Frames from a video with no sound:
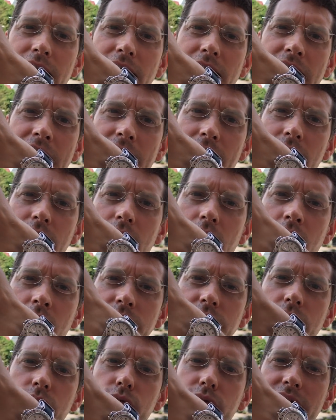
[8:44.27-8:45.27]
And
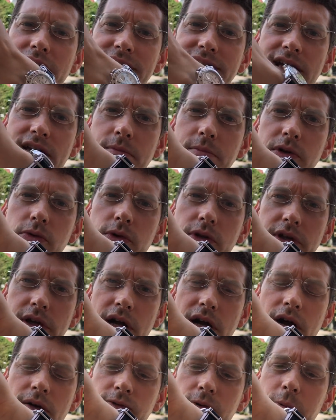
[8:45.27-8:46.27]
on your wrist, that can be really
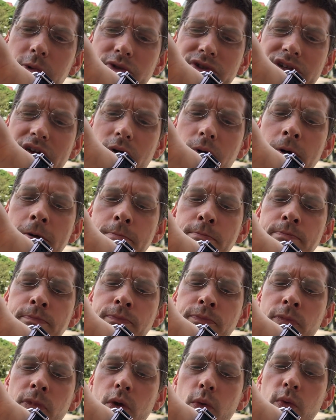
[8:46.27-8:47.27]
uncomfortable. So
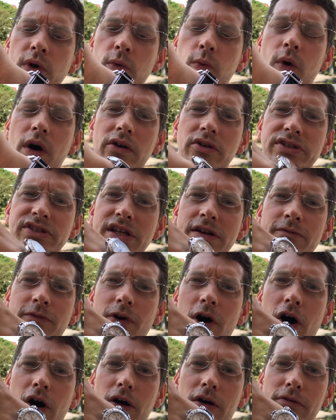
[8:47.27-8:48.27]
when water's
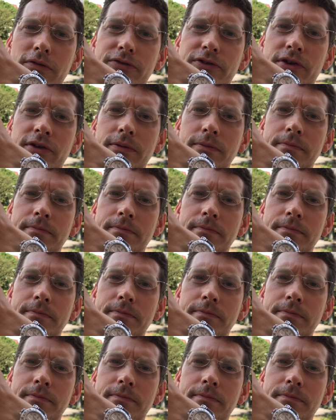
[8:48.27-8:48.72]
involved,